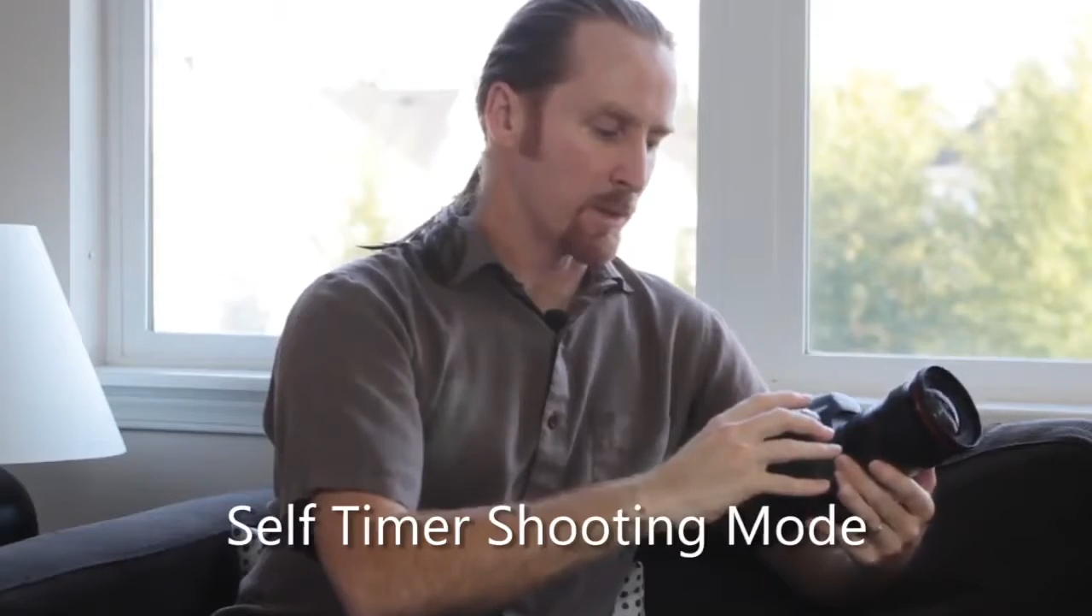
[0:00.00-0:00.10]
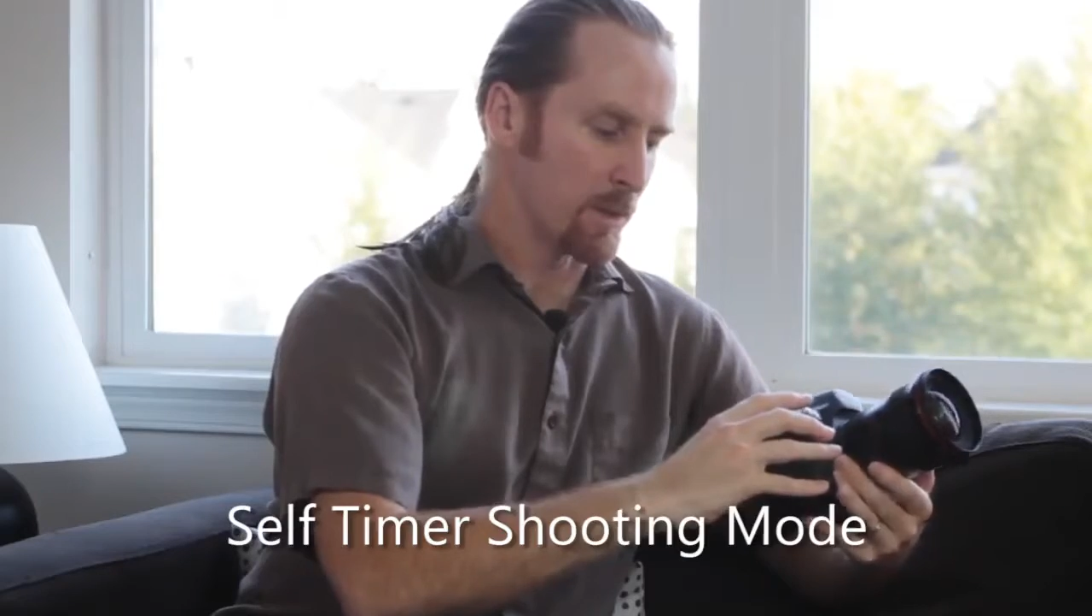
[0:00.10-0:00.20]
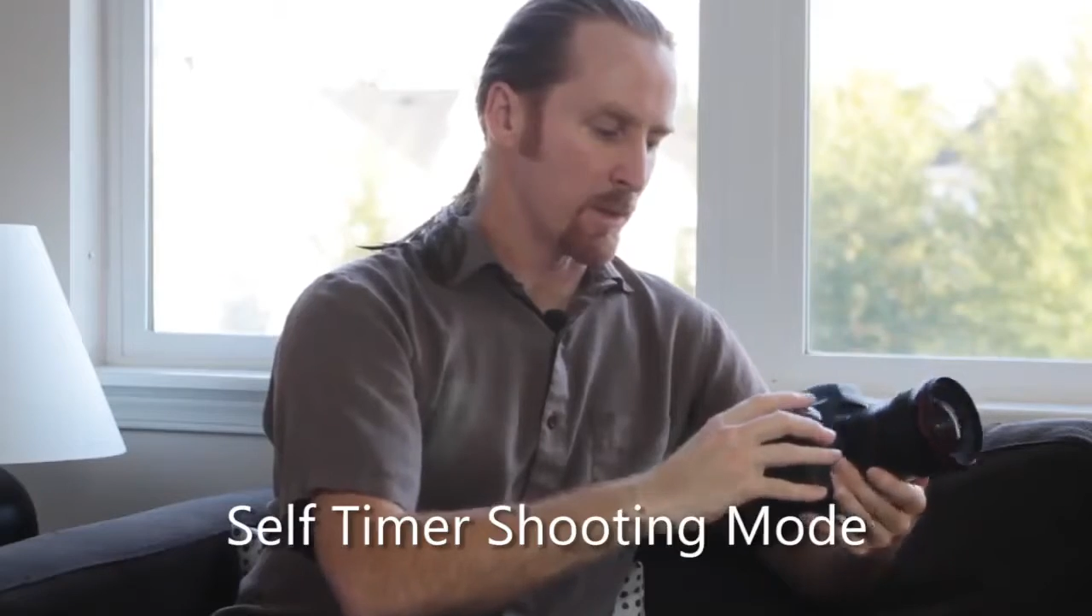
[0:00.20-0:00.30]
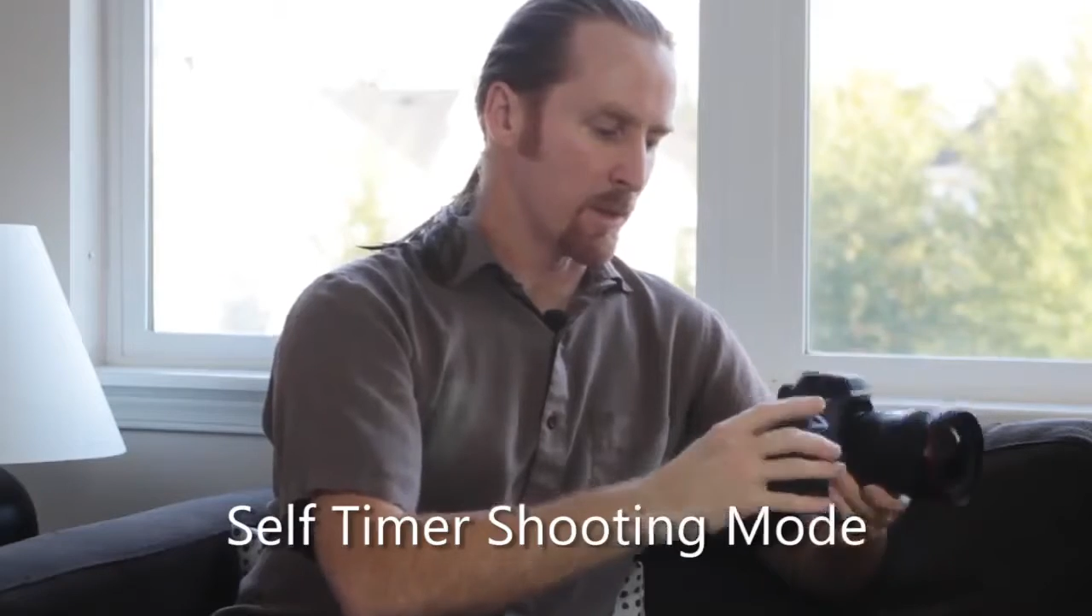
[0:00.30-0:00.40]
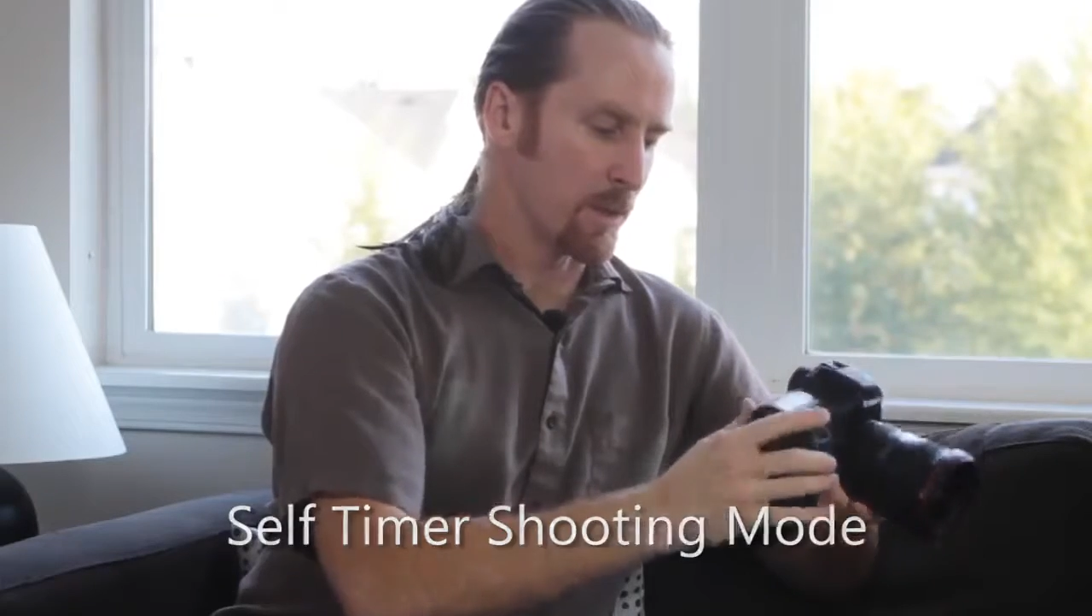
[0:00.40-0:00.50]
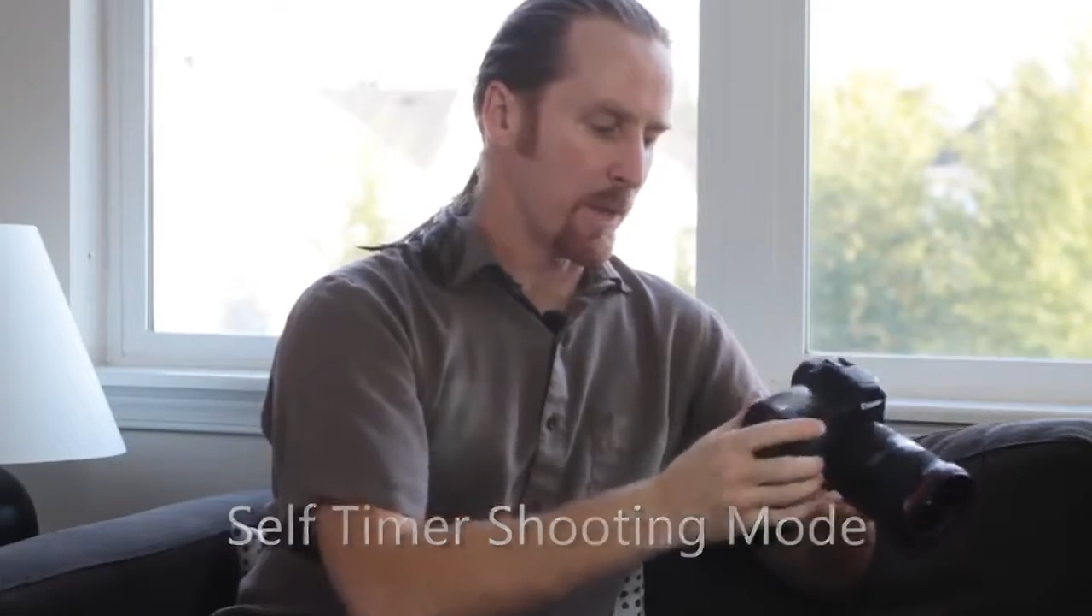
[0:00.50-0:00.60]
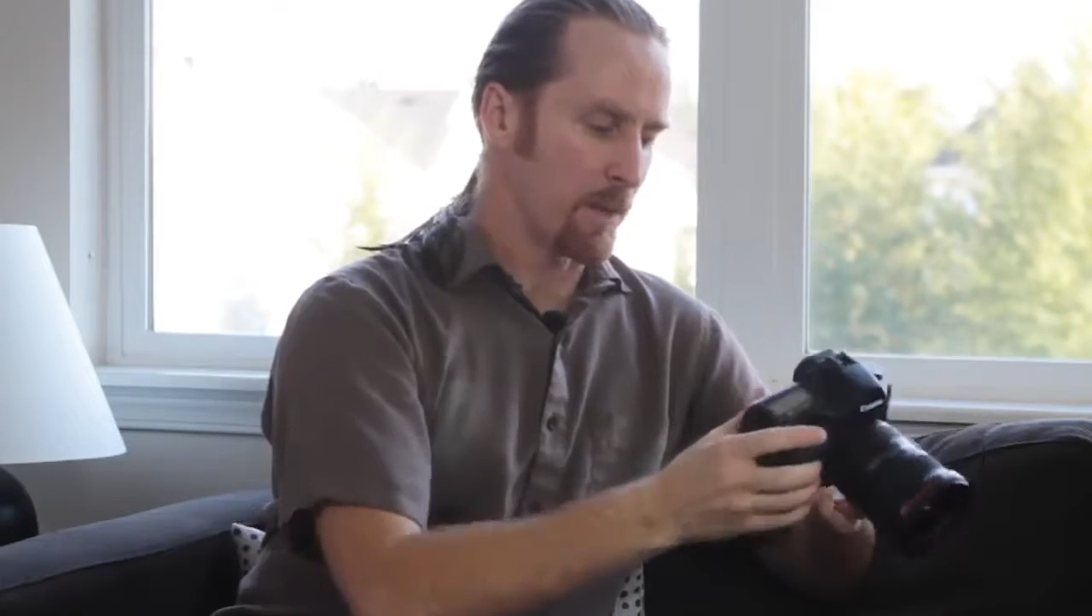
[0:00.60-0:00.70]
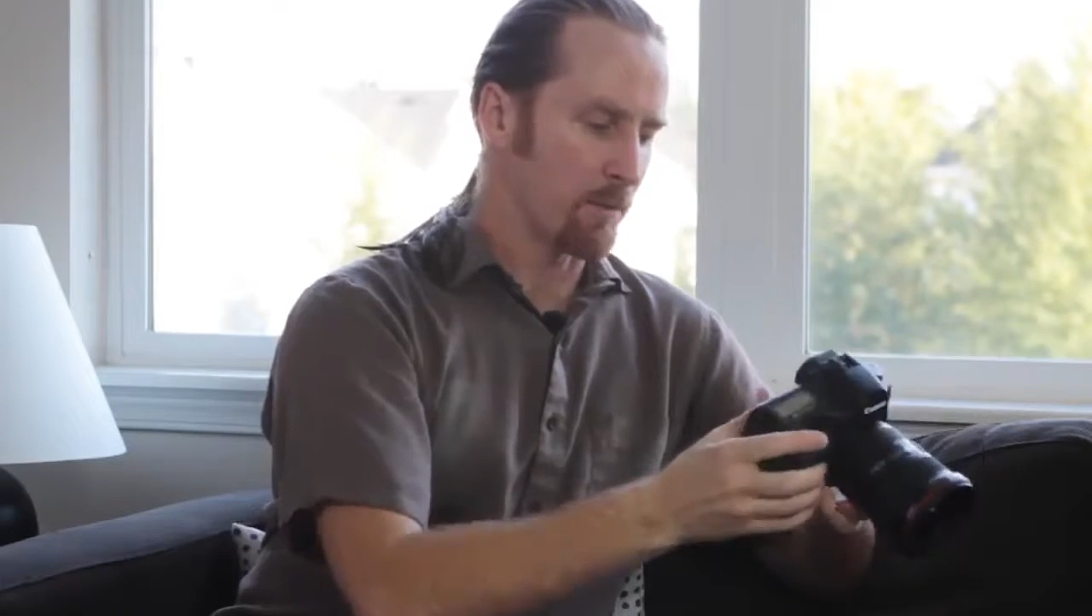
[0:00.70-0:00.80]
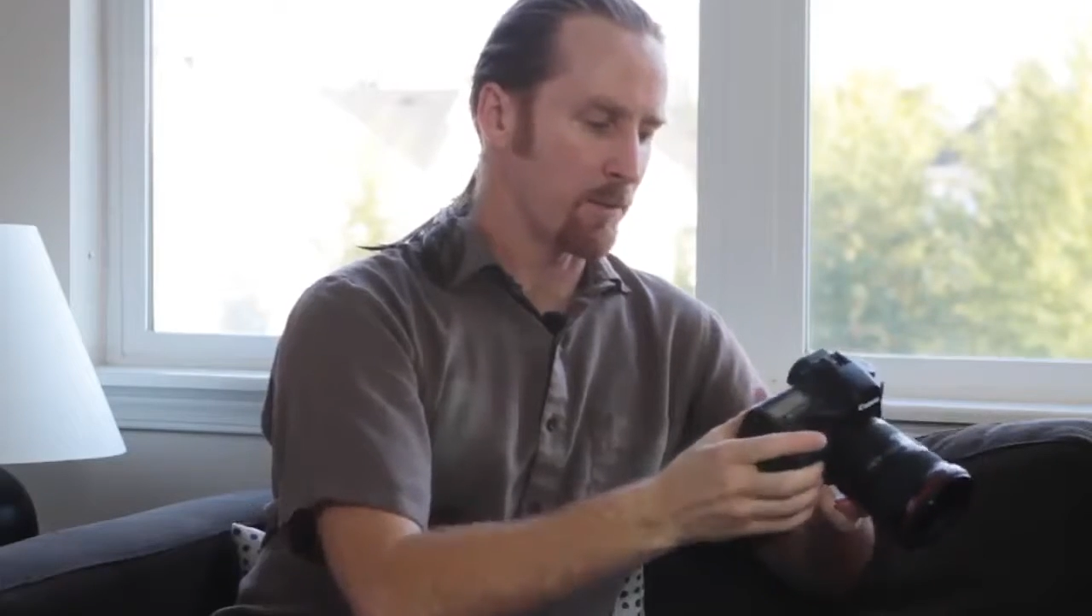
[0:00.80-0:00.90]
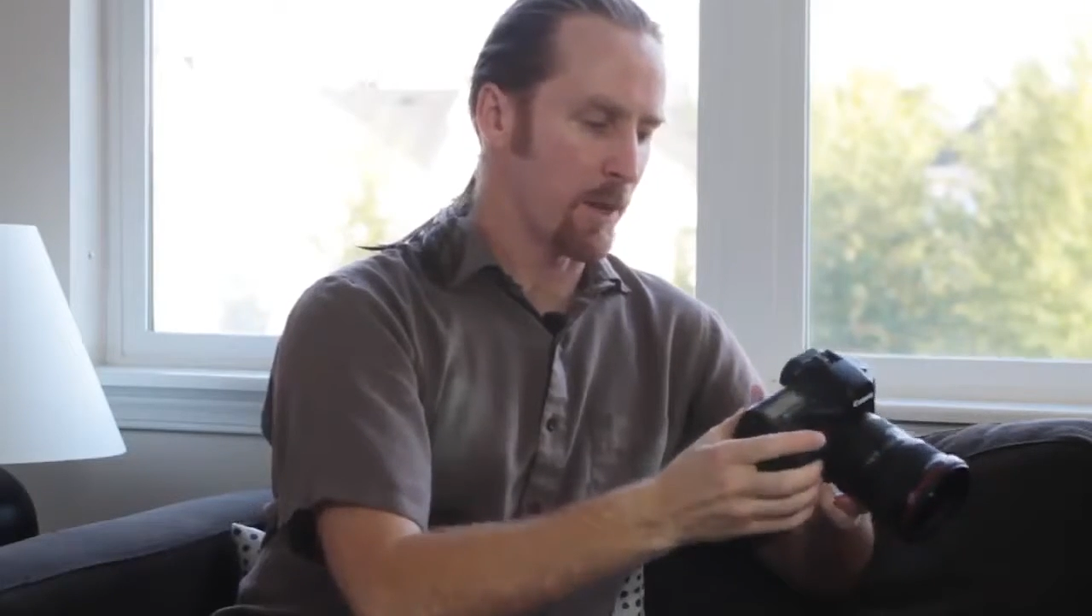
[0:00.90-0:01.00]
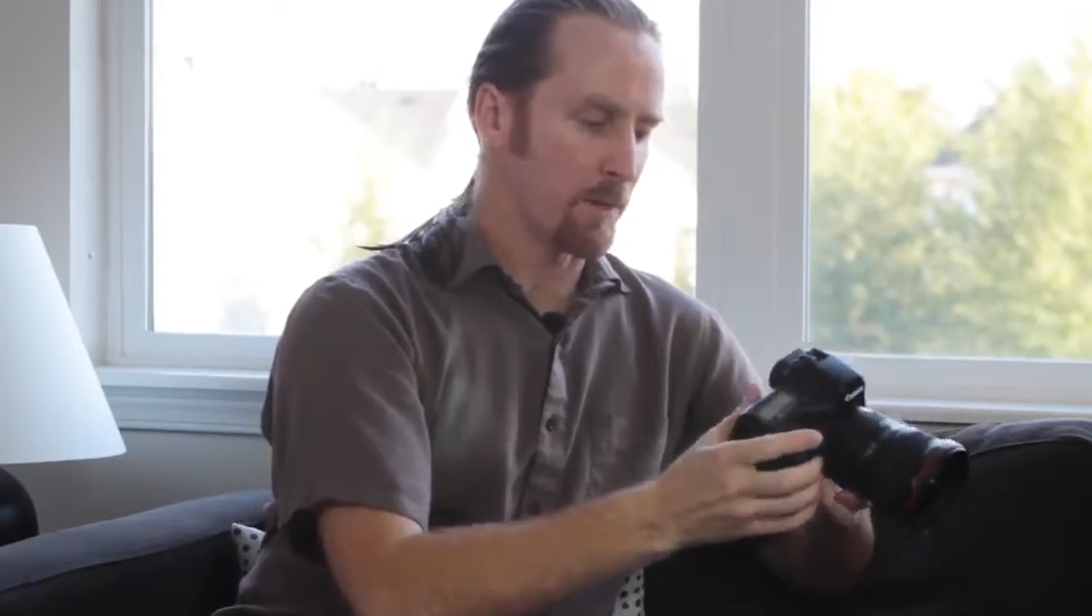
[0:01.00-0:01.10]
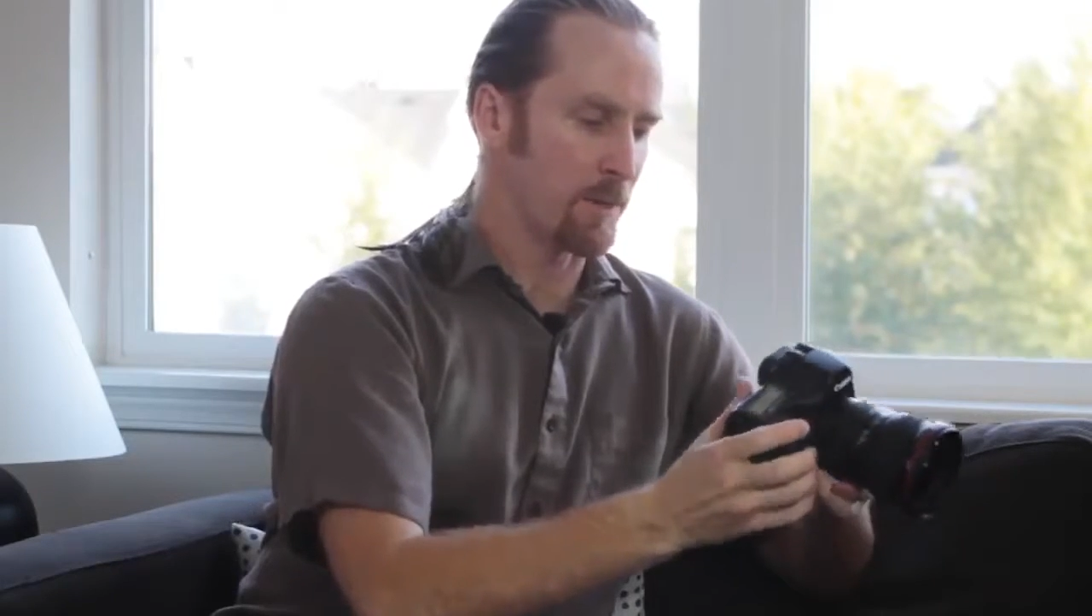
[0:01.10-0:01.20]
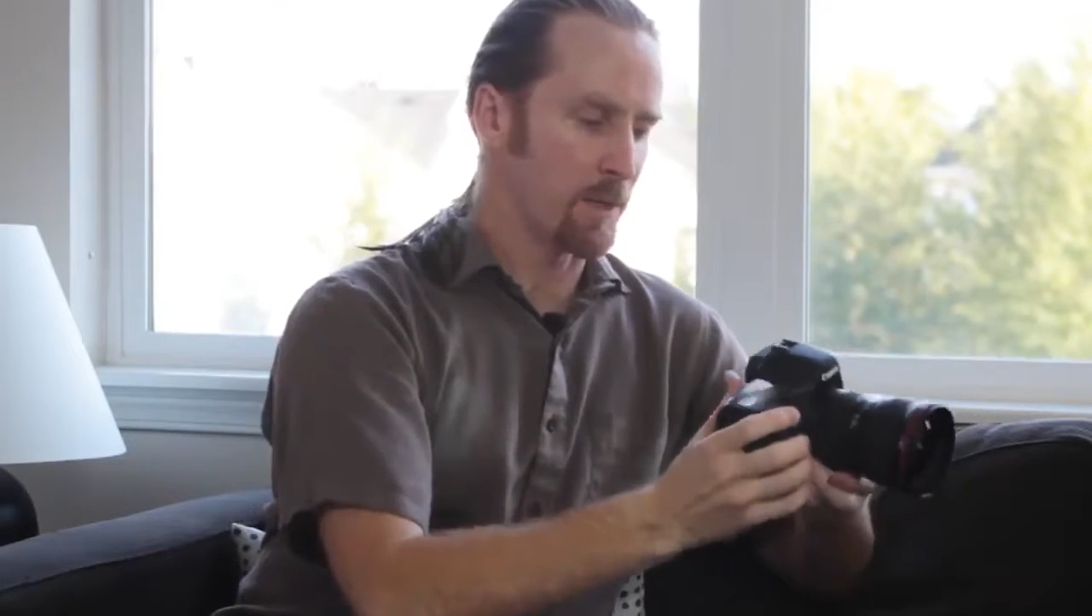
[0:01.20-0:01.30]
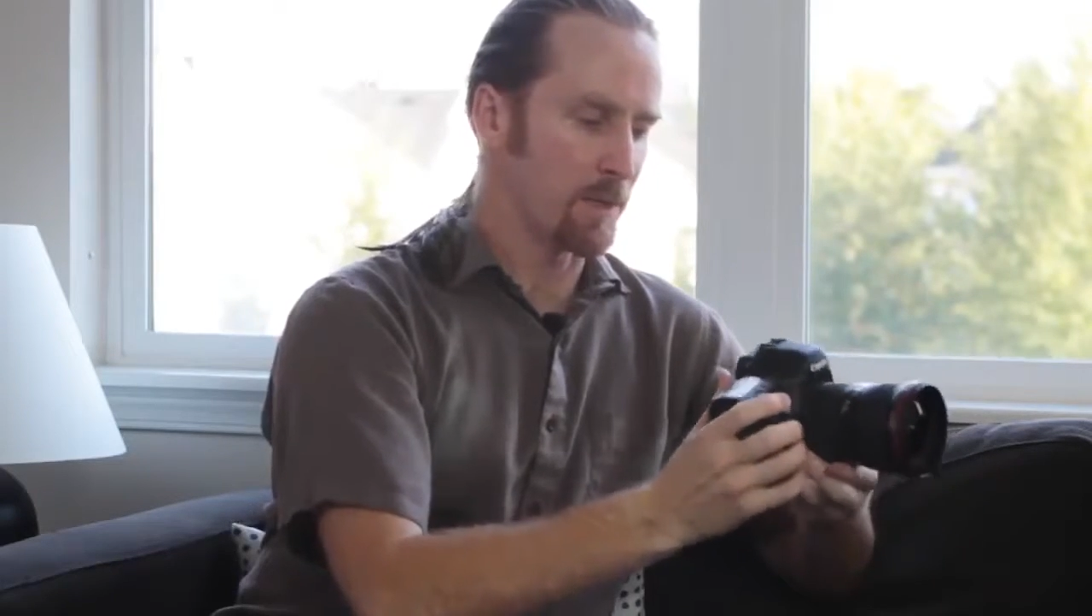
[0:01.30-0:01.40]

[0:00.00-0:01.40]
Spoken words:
it's a Canon 5D.